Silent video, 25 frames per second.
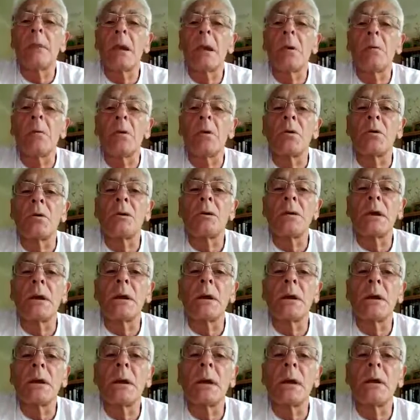I'm a
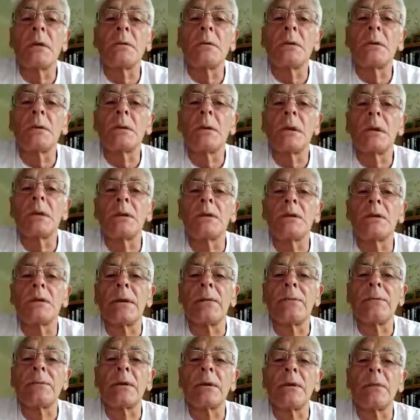retired accountant, aged
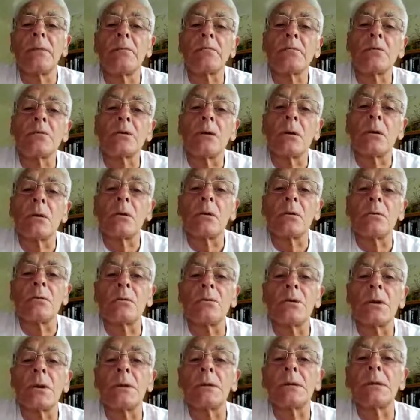70 from
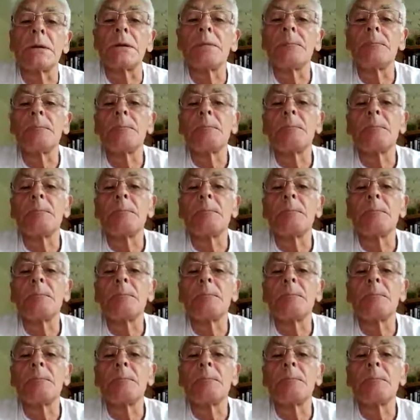Stoke-on-Trent.